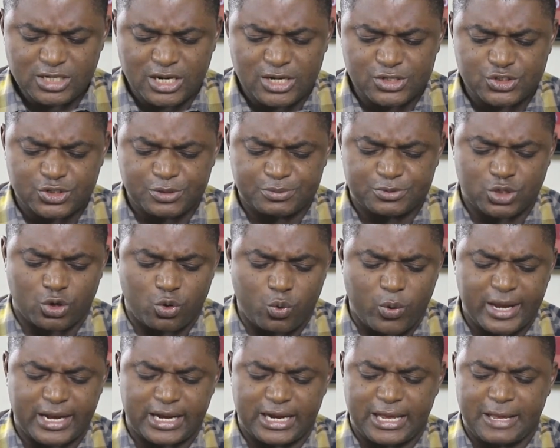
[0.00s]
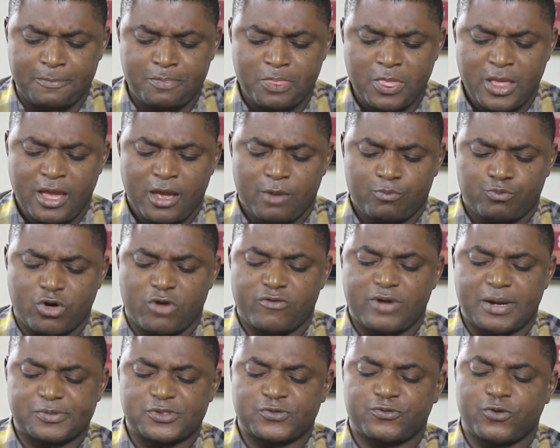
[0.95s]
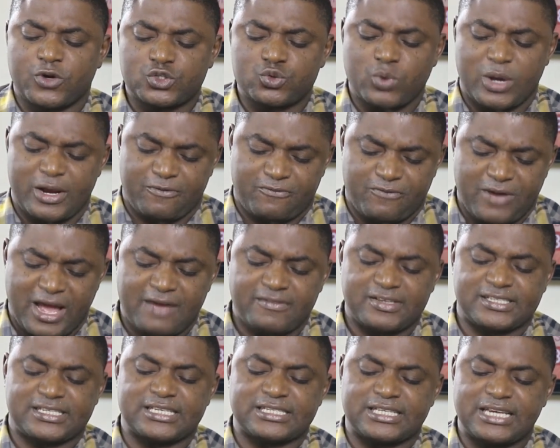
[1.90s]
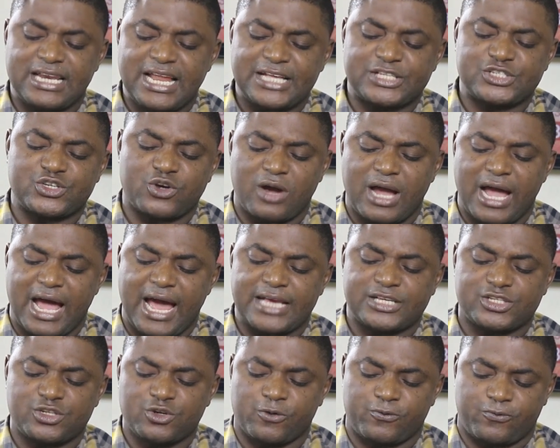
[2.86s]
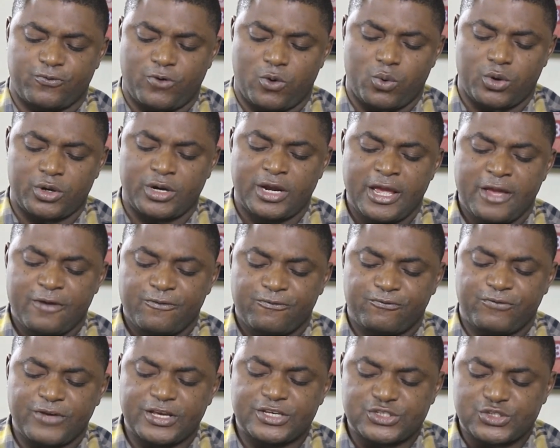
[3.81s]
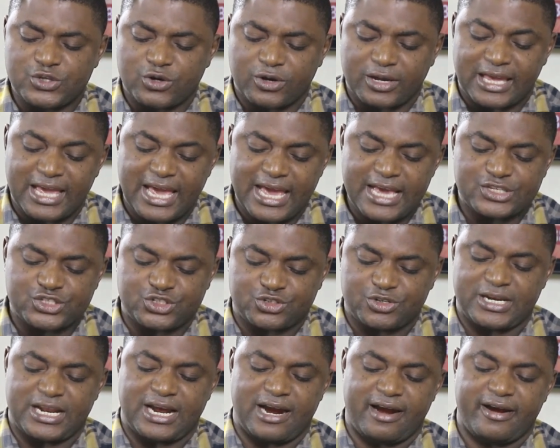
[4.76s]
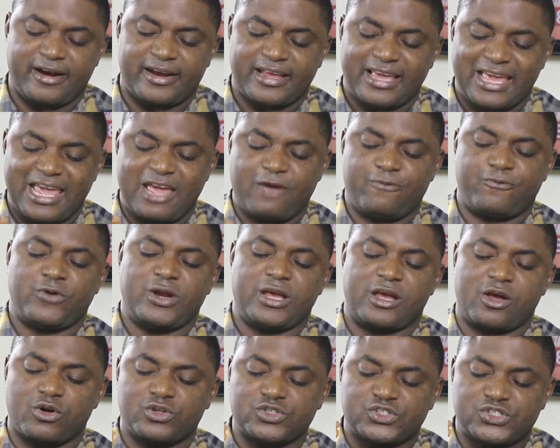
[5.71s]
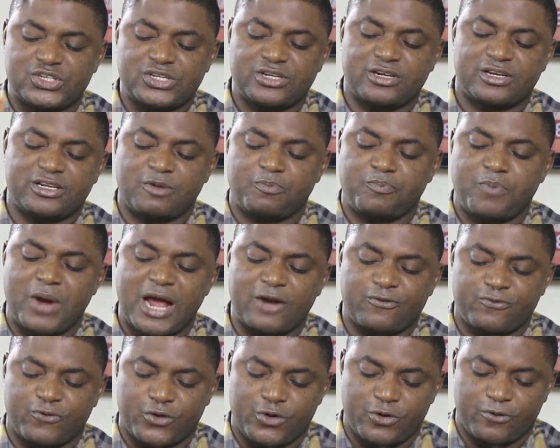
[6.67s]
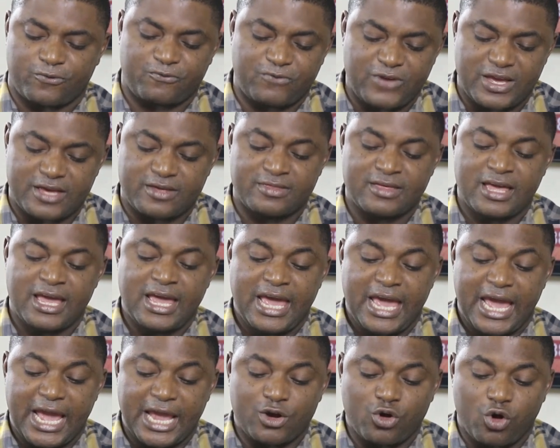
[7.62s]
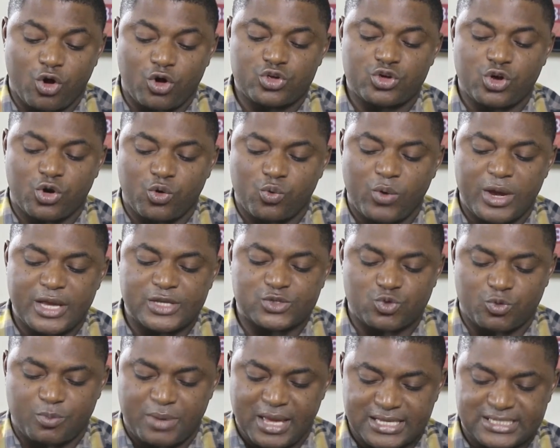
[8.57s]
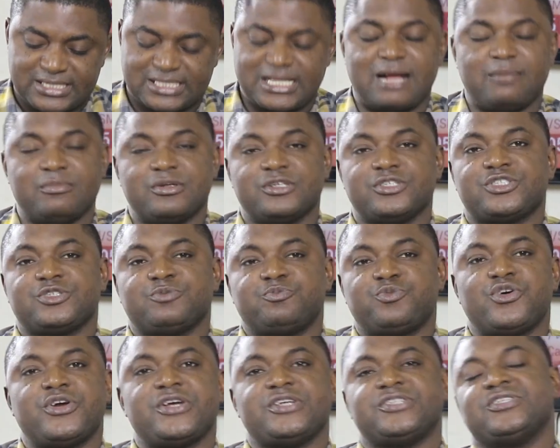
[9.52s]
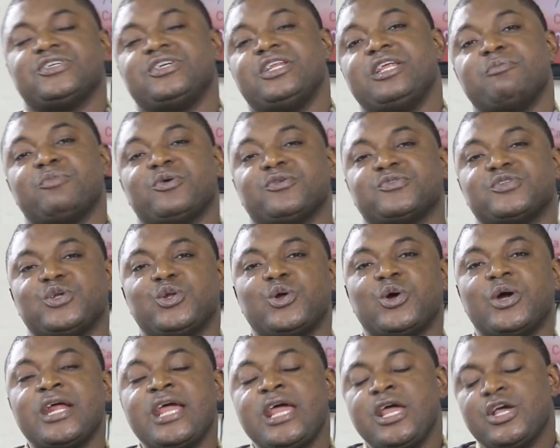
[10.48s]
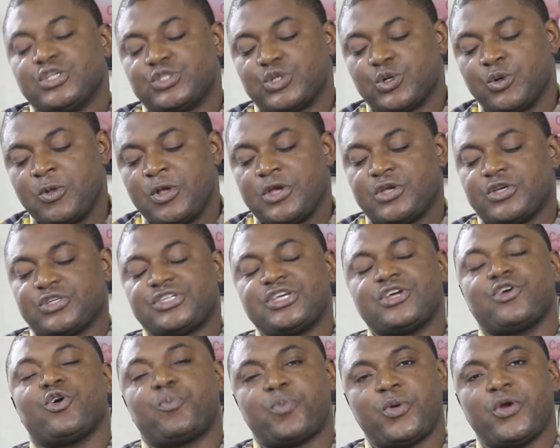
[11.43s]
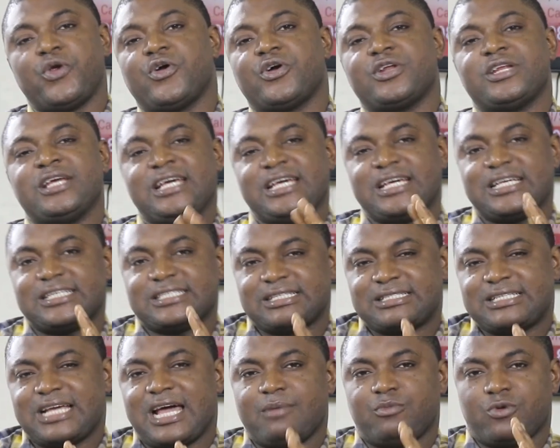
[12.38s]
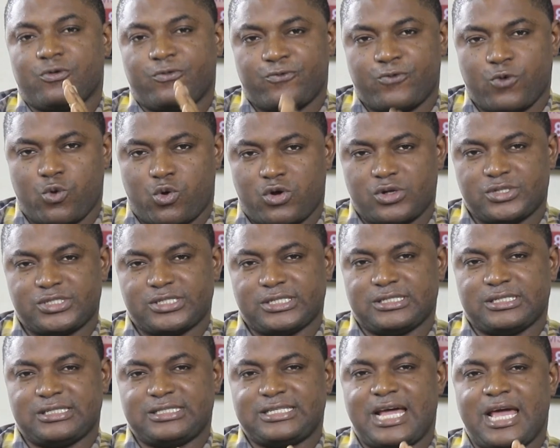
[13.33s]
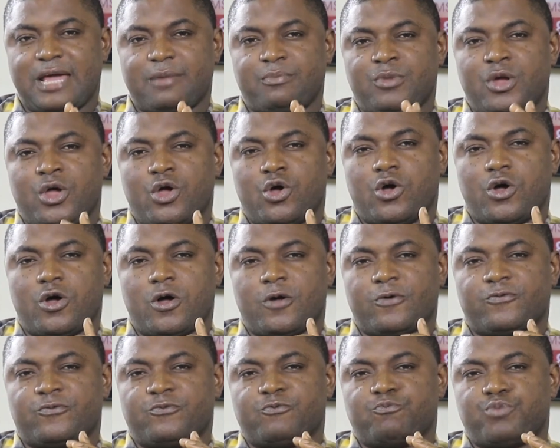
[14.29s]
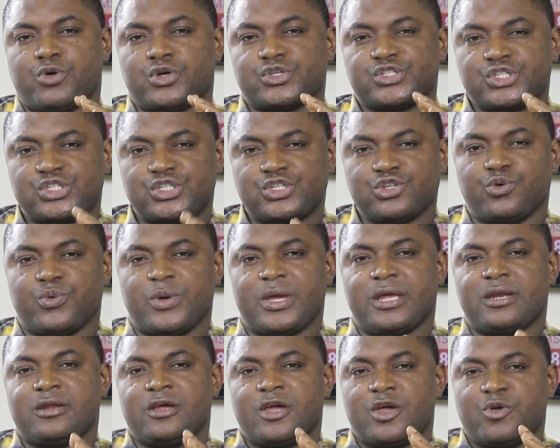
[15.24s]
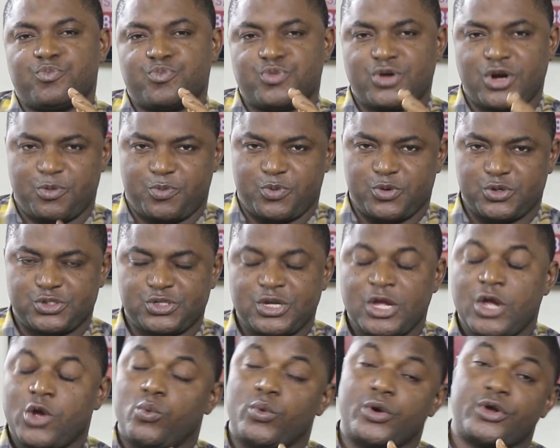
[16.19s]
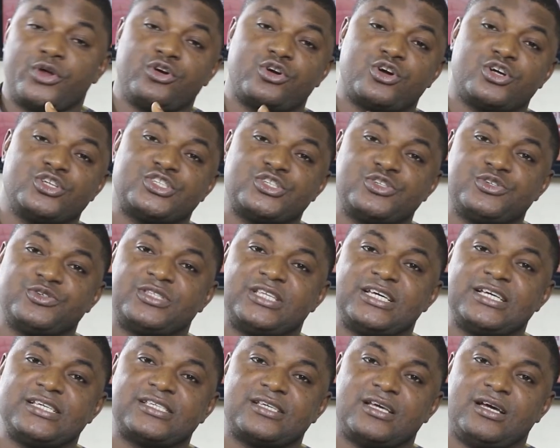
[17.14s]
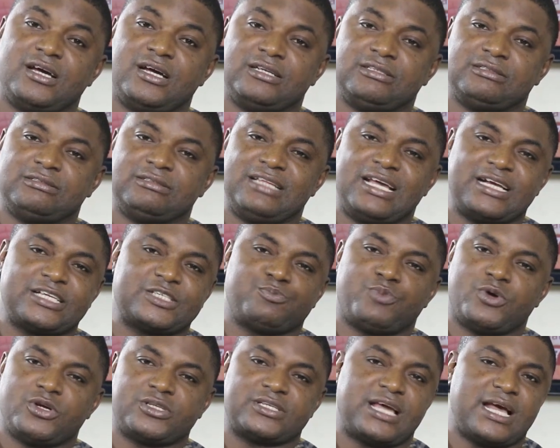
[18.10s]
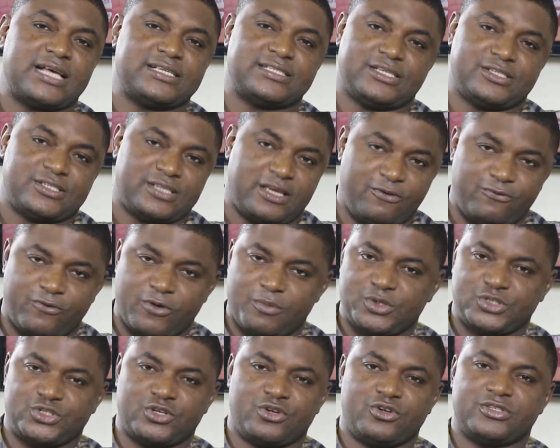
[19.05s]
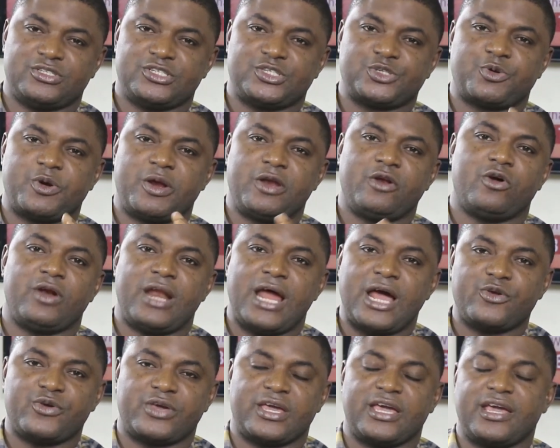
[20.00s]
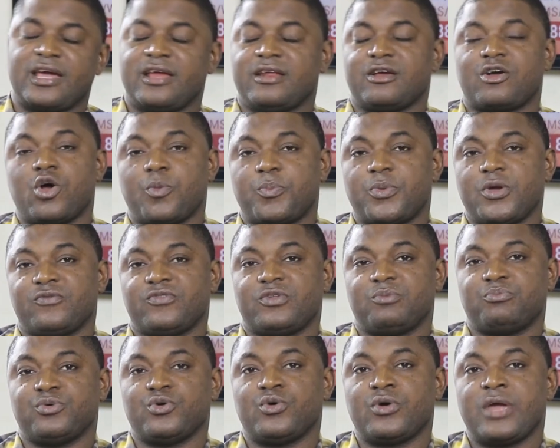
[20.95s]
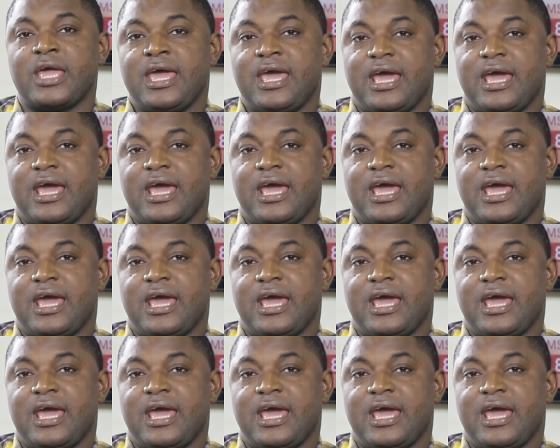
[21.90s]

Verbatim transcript: a scripture quickly proverbs 4.25 it says let your eyes look forward fix your gaze straight ahead carefully consider the path for your feet and all your ways will be established praise the name of the lord so your single period is a time of focus is a time of pursuing purpose. We're going to continue this uh, next broadcast. There's information on the screen on how you can get a copy of the book.